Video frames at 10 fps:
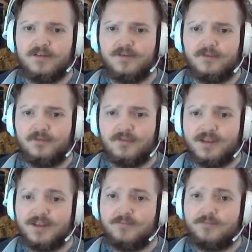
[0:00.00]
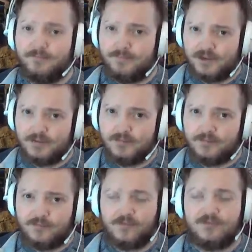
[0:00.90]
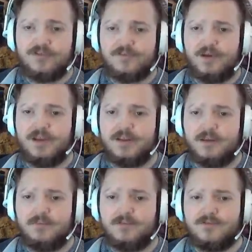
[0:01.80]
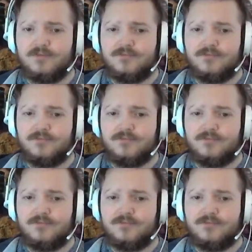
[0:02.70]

you're getting bigger ferocious bite damage,